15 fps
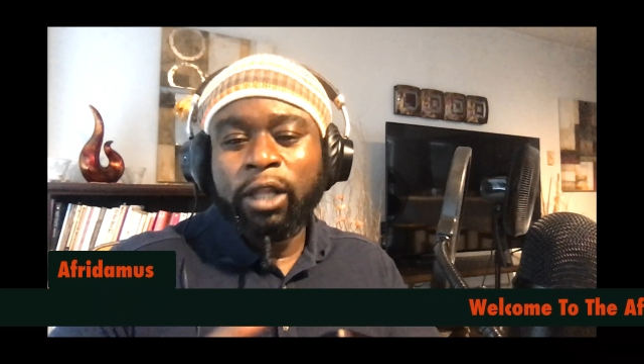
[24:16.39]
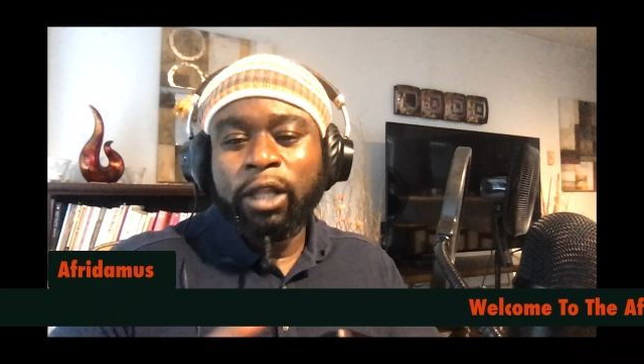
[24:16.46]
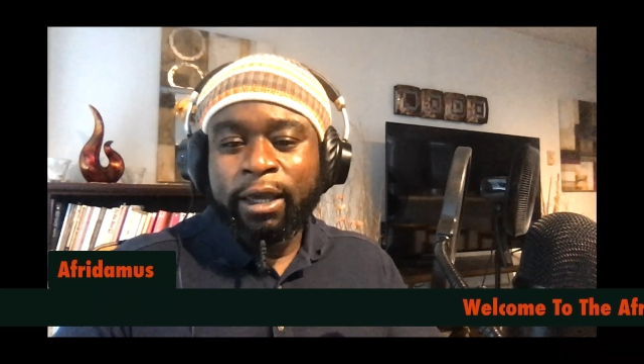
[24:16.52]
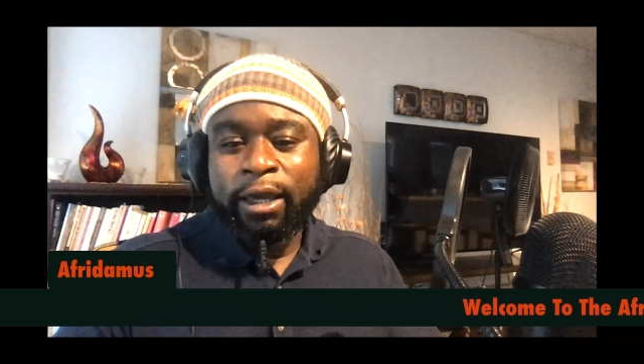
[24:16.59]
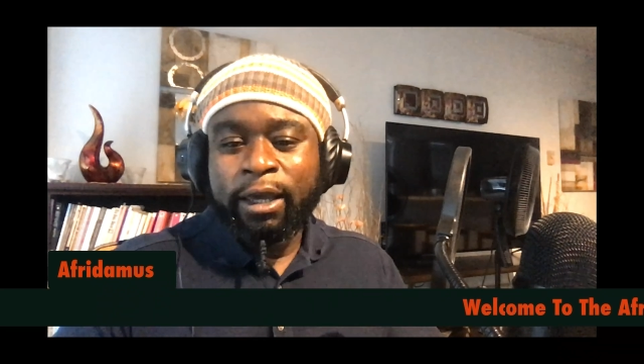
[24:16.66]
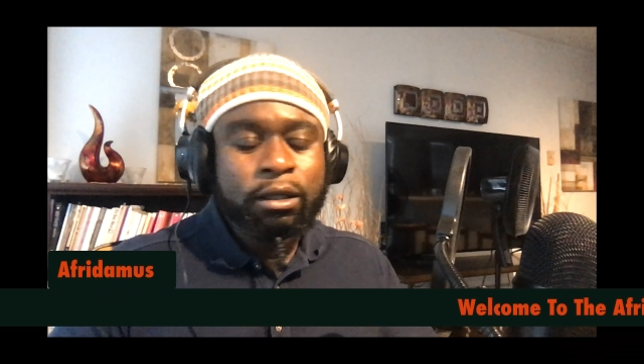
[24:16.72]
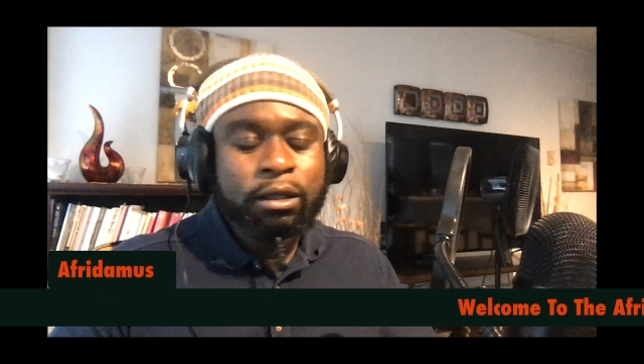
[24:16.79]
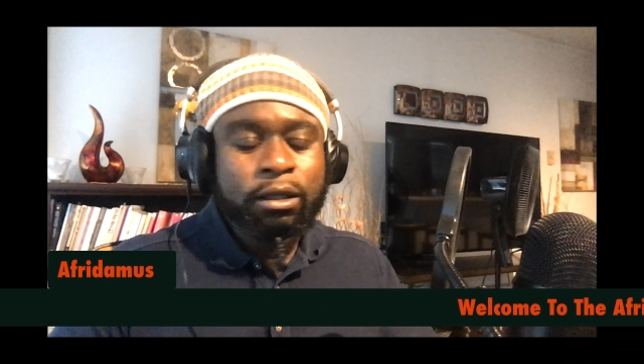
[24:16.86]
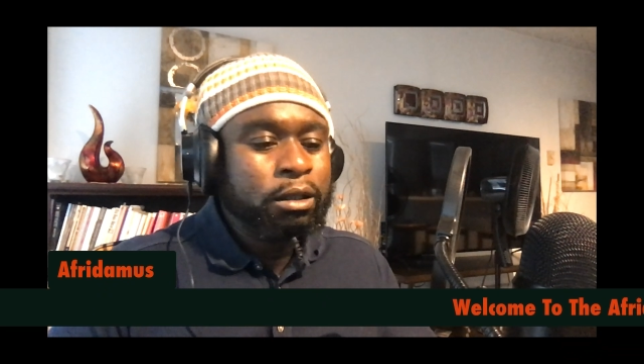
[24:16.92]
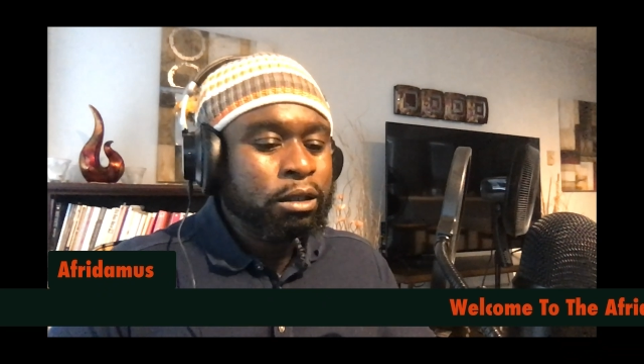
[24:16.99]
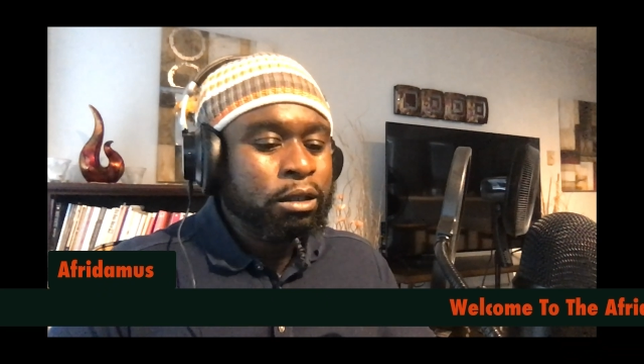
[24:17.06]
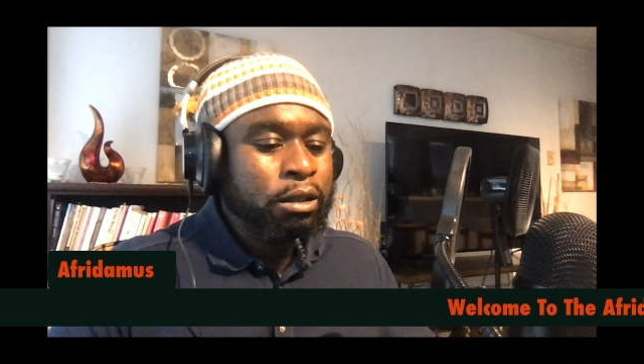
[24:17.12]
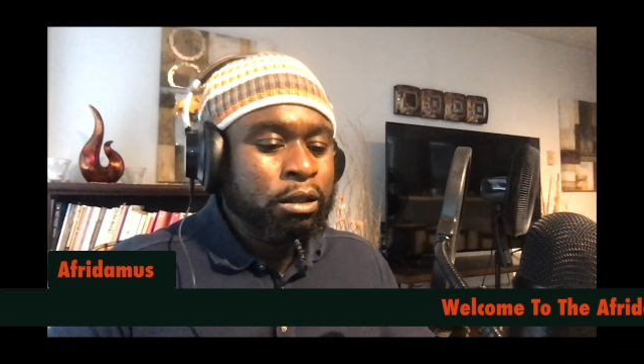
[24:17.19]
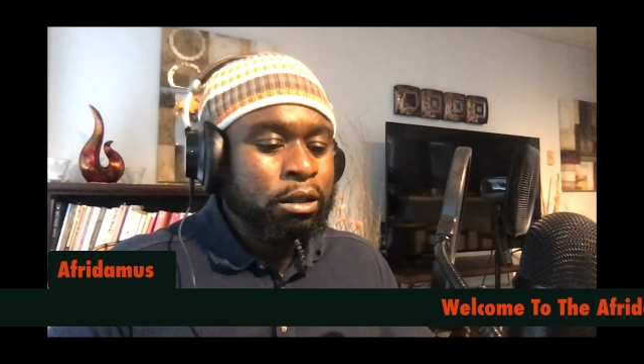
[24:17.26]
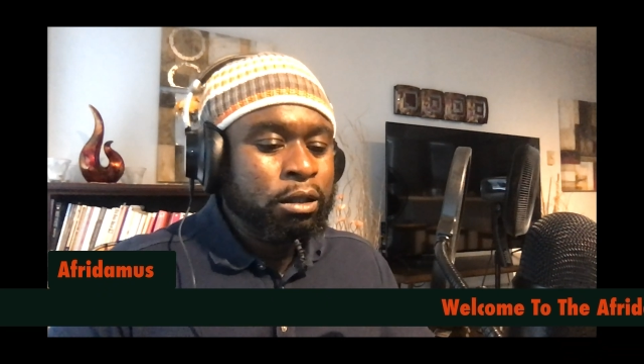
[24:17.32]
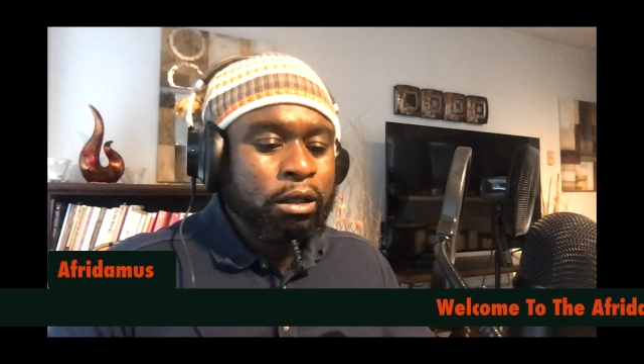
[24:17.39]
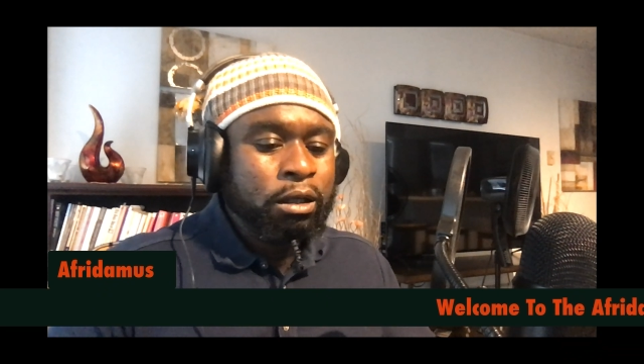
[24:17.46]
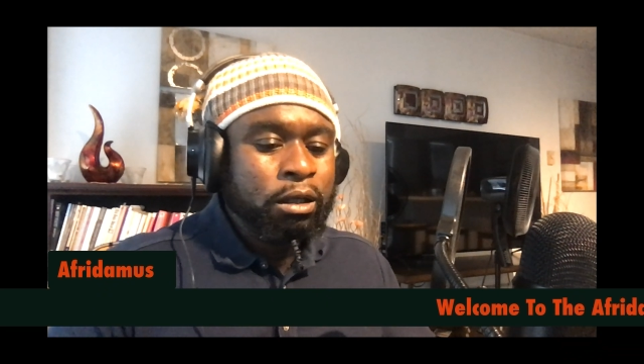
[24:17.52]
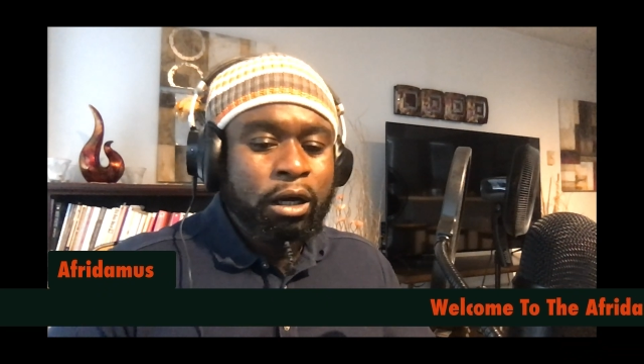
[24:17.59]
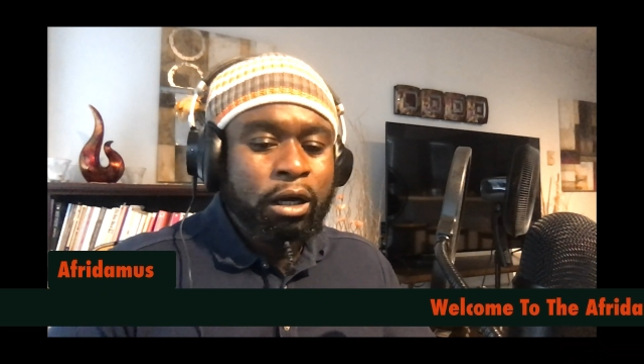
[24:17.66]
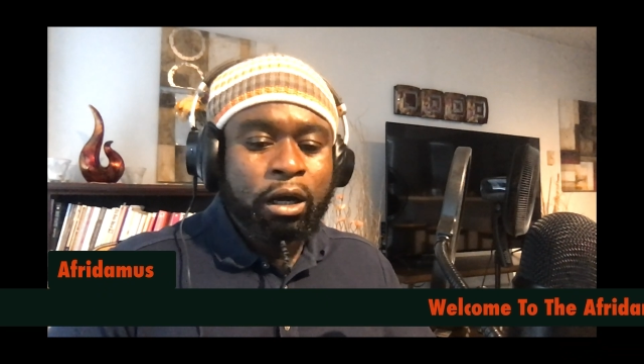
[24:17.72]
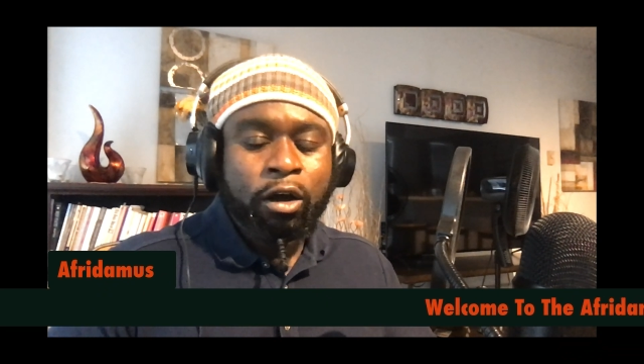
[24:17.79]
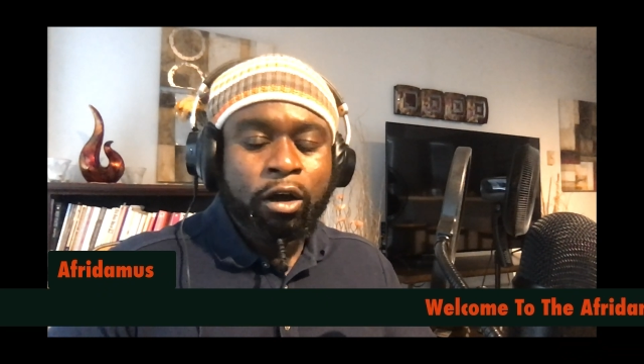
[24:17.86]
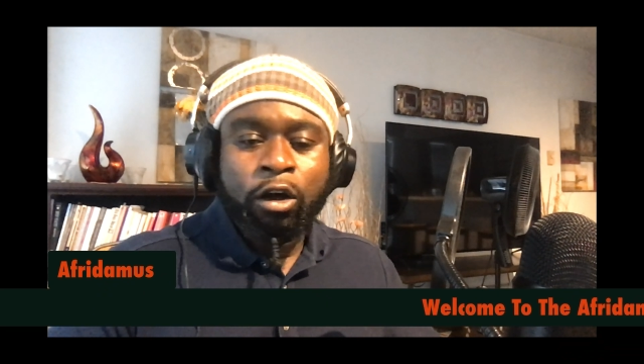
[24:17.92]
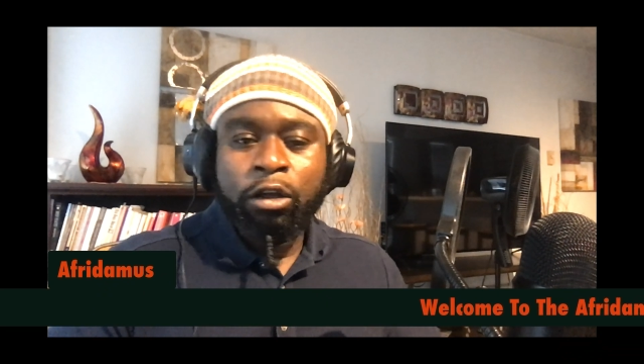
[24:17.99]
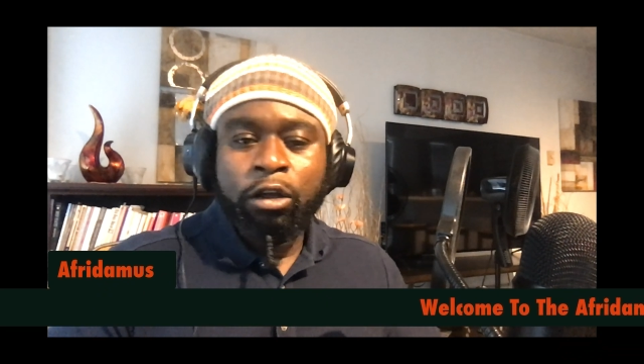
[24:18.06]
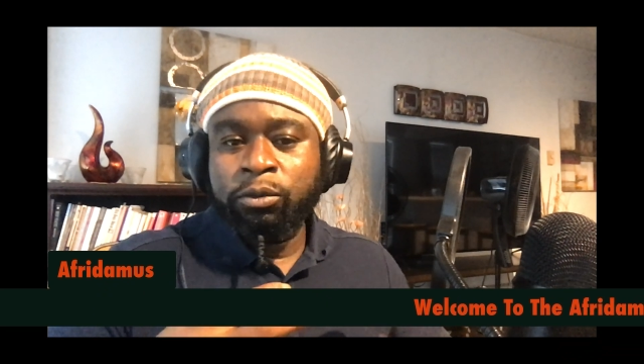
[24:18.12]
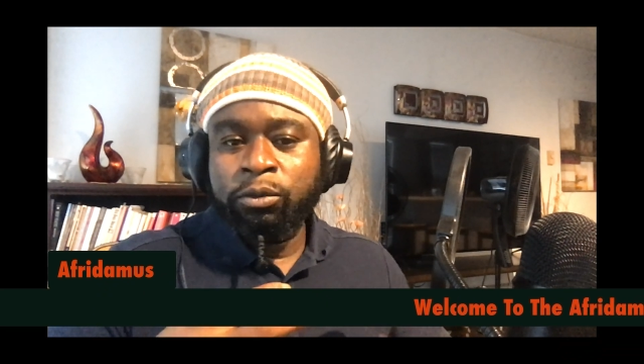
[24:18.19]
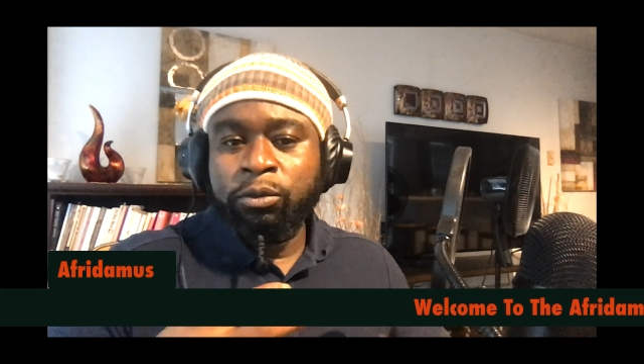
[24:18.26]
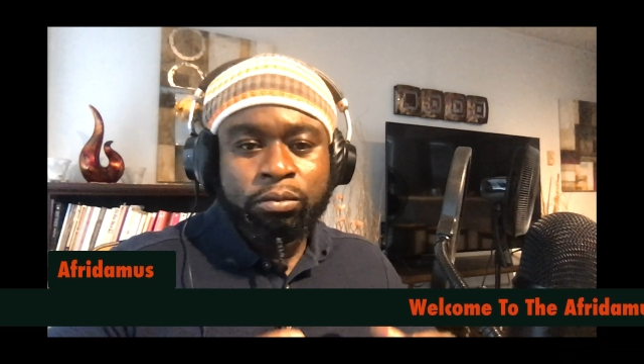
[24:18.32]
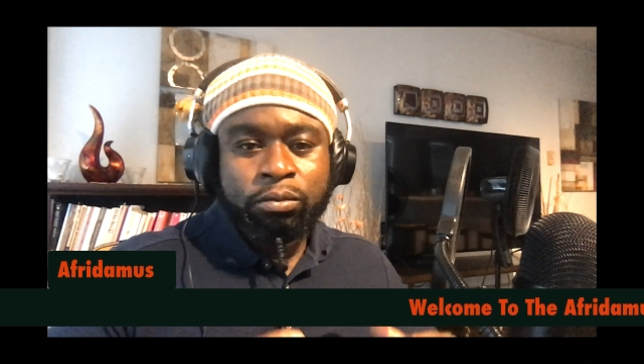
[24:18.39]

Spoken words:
like all the,